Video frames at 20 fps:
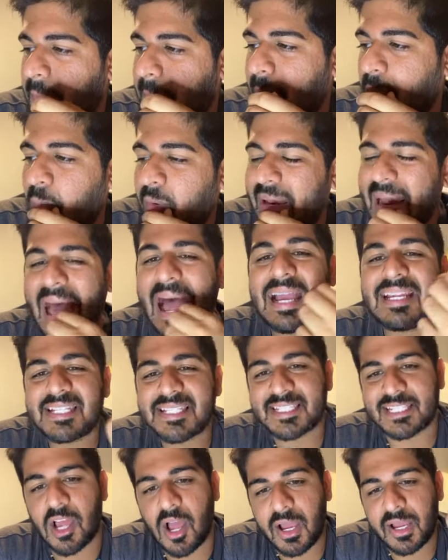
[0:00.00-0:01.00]
When I
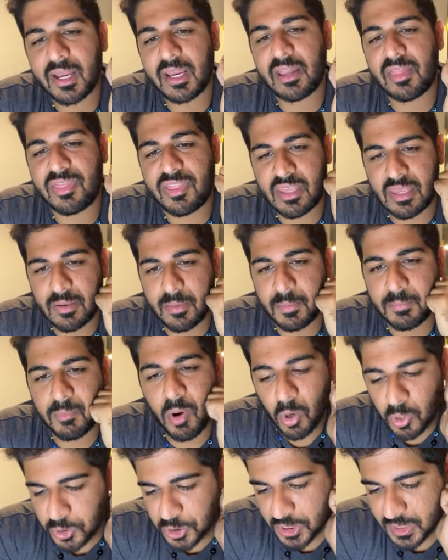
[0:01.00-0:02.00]
saw it, the
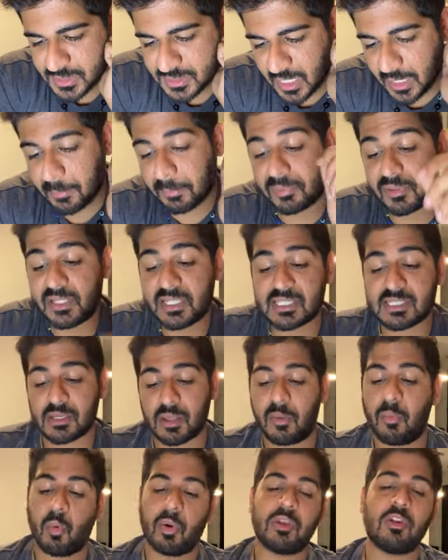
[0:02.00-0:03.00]
emotions, and please,
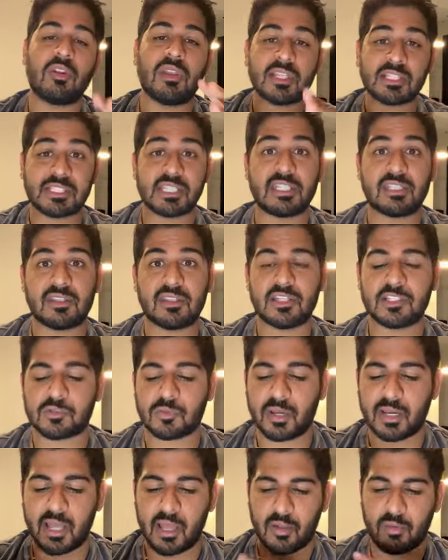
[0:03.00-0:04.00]
when you're listening to this
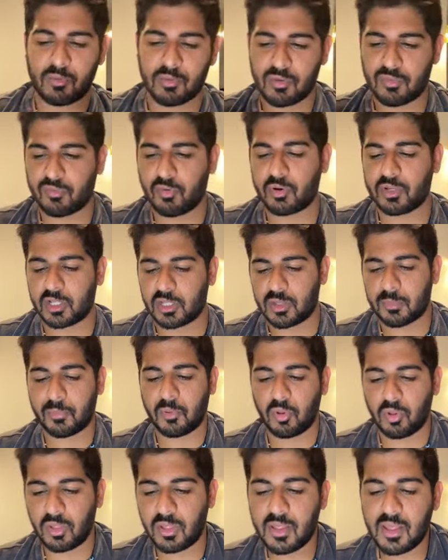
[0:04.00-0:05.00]
right now, you're voting on the
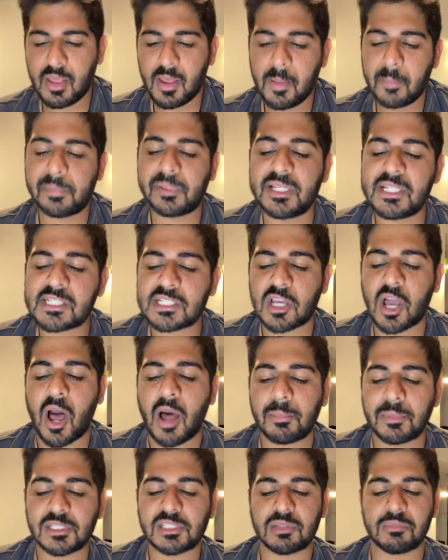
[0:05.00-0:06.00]
poll, please
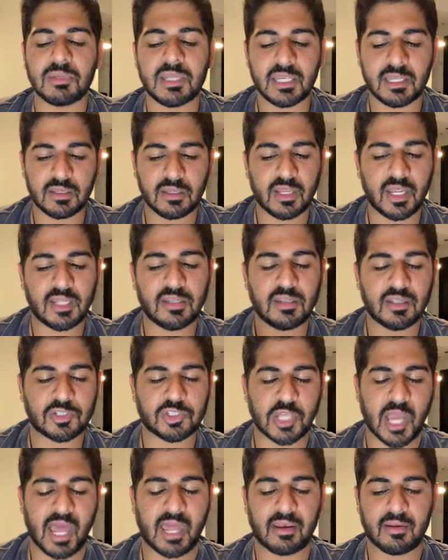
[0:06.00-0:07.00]
comment to me in the
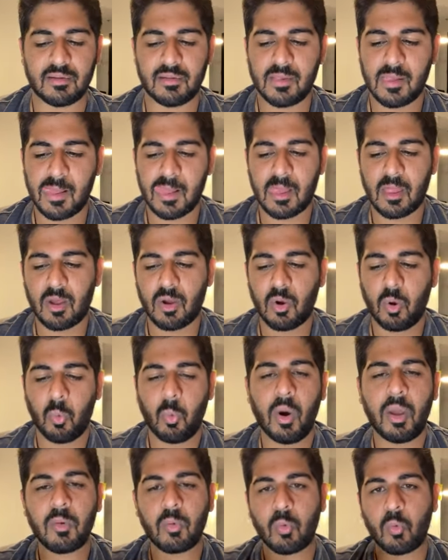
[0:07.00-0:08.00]
chat.
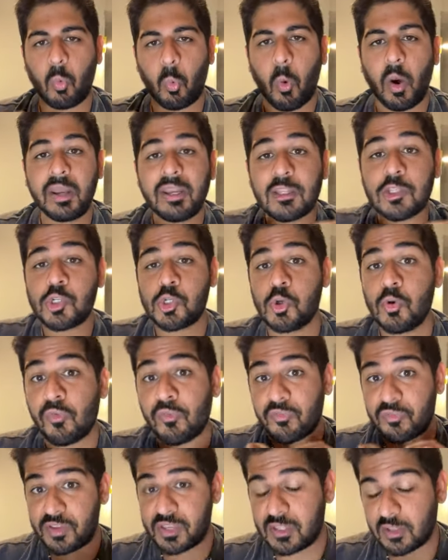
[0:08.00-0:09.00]
What did you
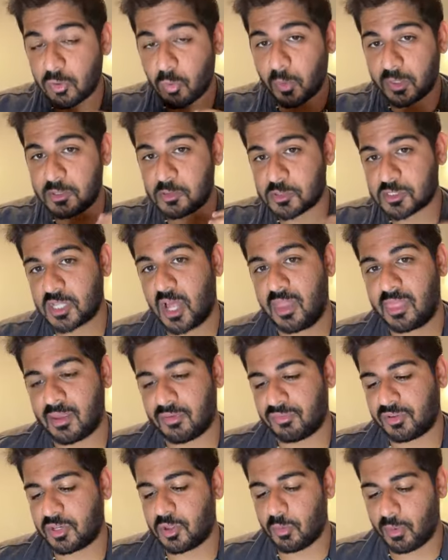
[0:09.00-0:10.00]
feel when you saw that
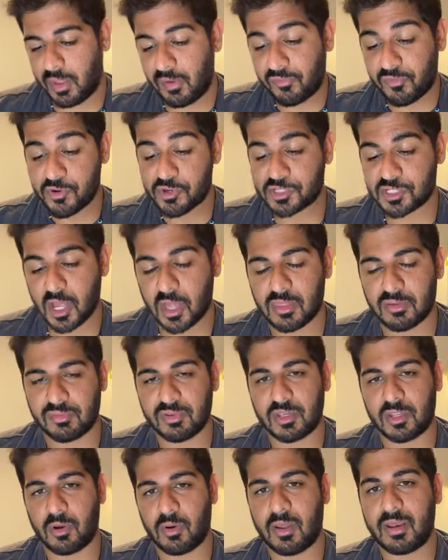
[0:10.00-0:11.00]
video, if you saw the
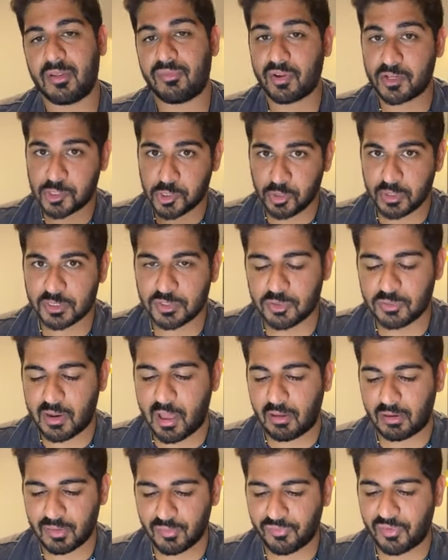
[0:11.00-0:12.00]
video? And if I showed it to you
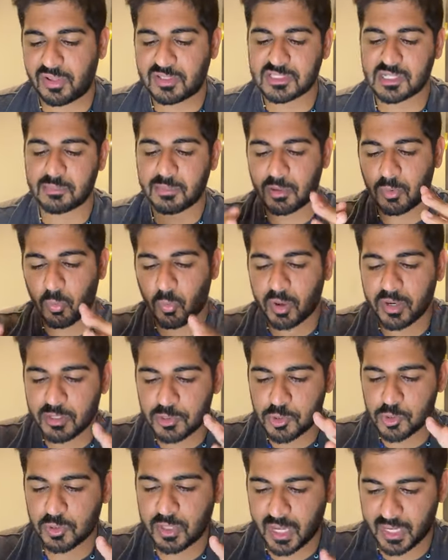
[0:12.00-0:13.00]
now and you felt something, what
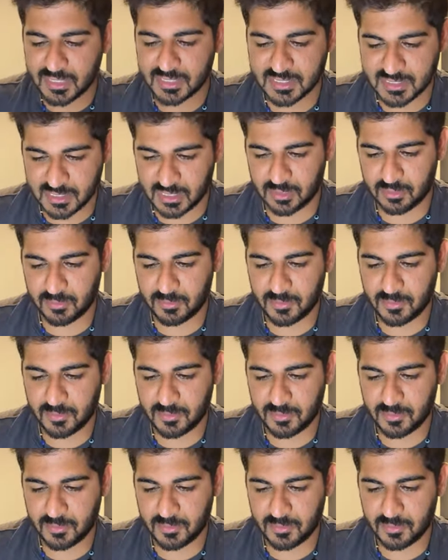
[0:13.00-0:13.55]
did you guys see?